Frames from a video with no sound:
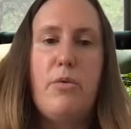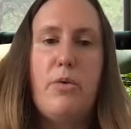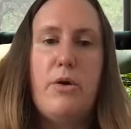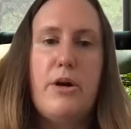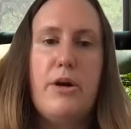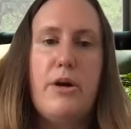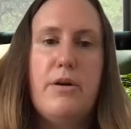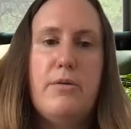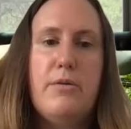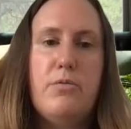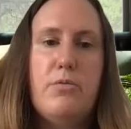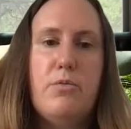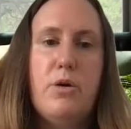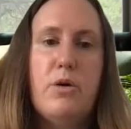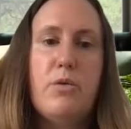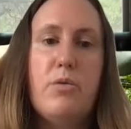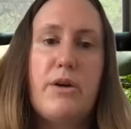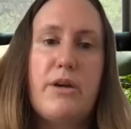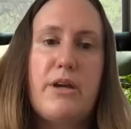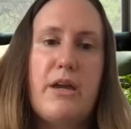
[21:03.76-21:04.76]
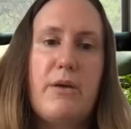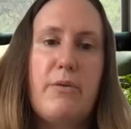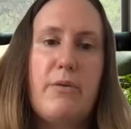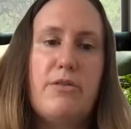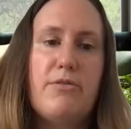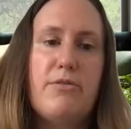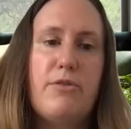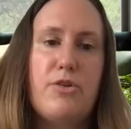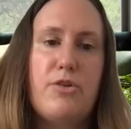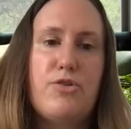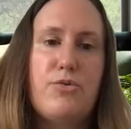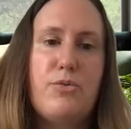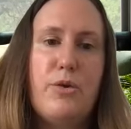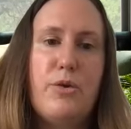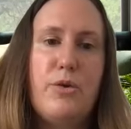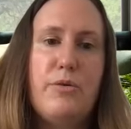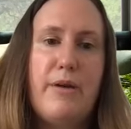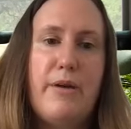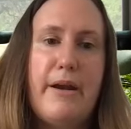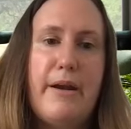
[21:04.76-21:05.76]
we're working with
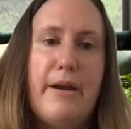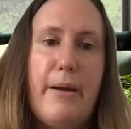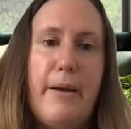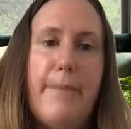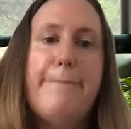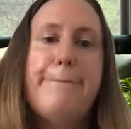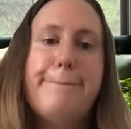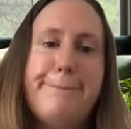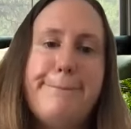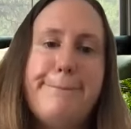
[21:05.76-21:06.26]
virtual right now.